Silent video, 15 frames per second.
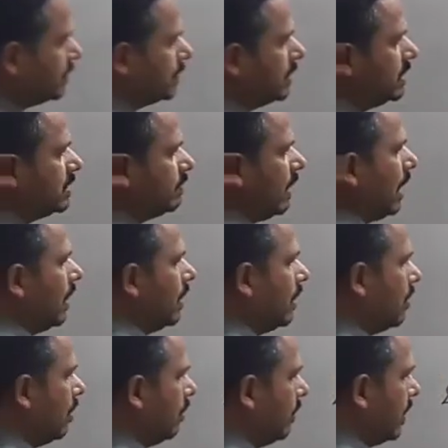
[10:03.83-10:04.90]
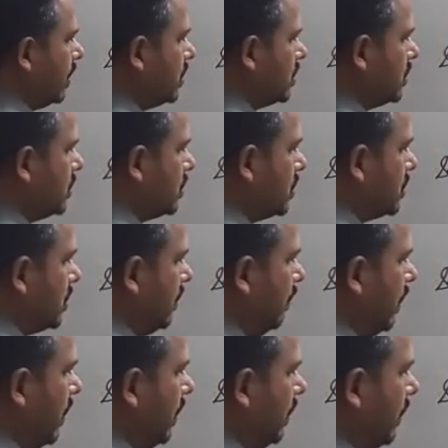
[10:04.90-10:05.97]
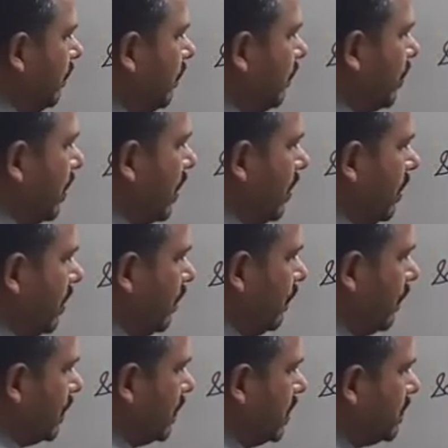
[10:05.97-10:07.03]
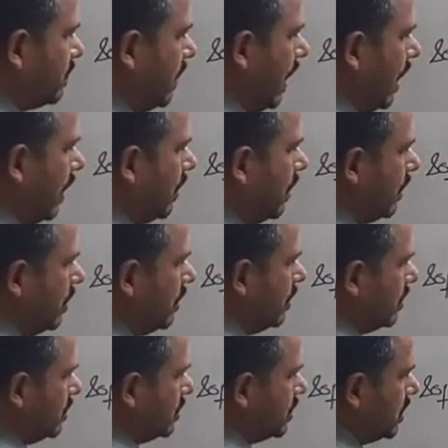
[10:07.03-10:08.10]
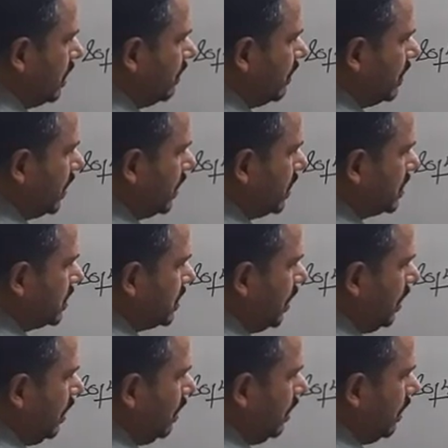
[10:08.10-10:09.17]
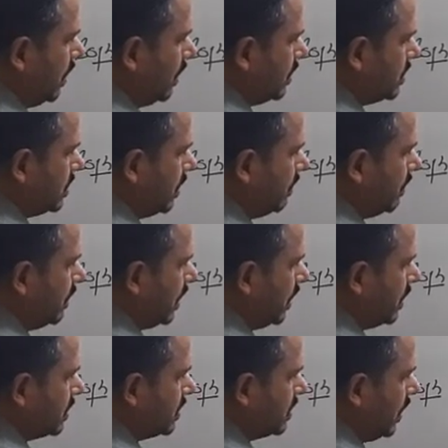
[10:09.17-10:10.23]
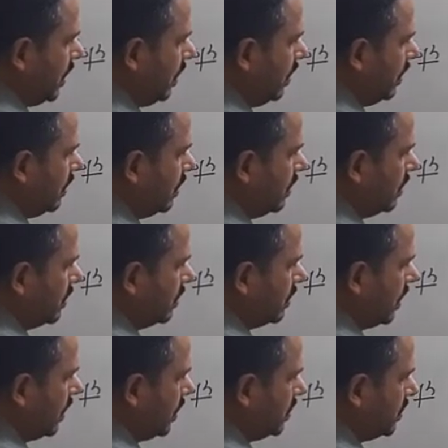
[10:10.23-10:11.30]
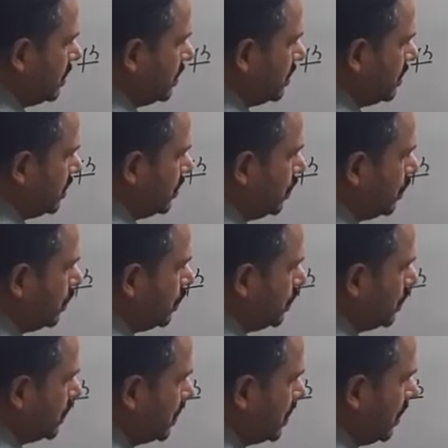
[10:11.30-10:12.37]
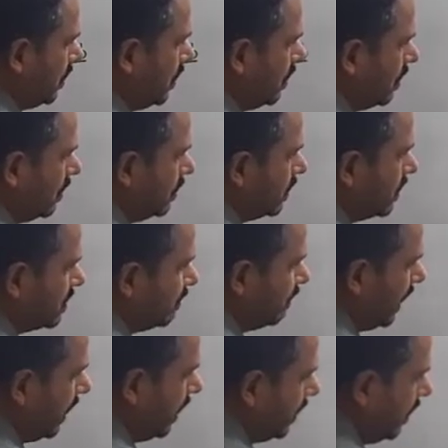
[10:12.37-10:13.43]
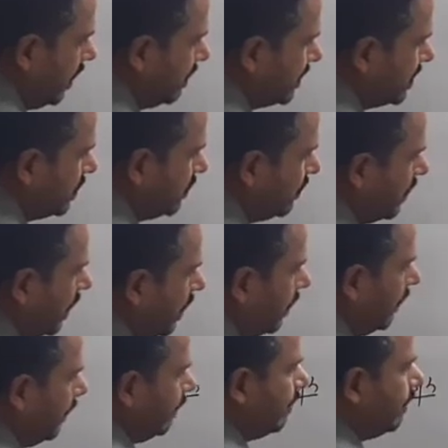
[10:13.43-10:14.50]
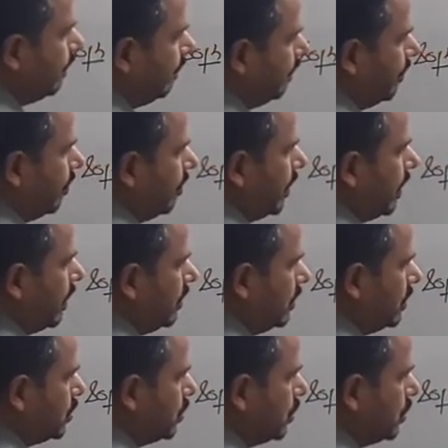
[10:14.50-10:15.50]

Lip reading: combination. So simply for this parallel, C1 that is C and C1 that is C, that is 2C. Just make it equation 1. So your